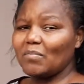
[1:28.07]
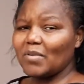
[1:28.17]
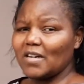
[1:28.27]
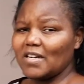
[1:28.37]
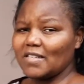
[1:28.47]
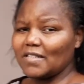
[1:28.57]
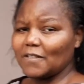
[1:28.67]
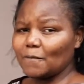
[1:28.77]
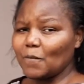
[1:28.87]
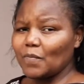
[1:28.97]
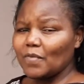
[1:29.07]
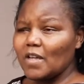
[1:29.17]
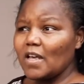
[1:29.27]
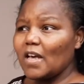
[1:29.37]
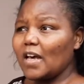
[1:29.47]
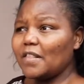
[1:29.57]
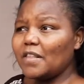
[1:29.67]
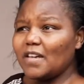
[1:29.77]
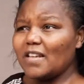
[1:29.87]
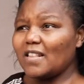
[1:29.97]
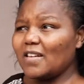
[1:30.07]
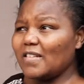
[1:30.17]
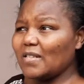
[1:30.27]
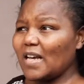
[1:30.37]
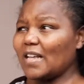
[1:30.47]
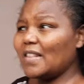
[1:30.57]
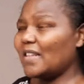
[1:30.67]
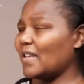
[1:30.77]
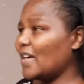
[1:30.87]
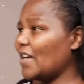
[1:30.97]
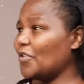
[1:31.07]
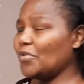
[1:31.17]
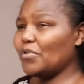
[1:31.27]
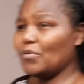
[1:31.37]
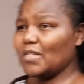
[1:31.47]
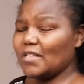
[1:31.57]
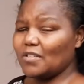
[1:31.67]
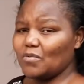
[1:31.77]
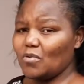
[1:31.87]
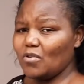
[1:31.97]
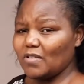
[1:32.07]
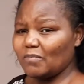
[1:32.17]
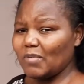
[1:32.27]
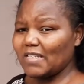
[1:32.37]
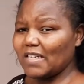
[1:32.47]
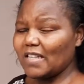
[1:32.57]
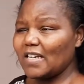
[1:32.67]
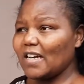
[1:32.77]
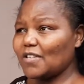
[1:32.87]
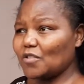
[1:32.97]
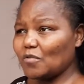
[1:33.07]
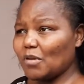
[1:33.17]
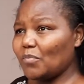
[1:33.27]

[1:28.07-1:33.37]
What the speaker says: pregnancy, I don't know what it was, but I think I saw my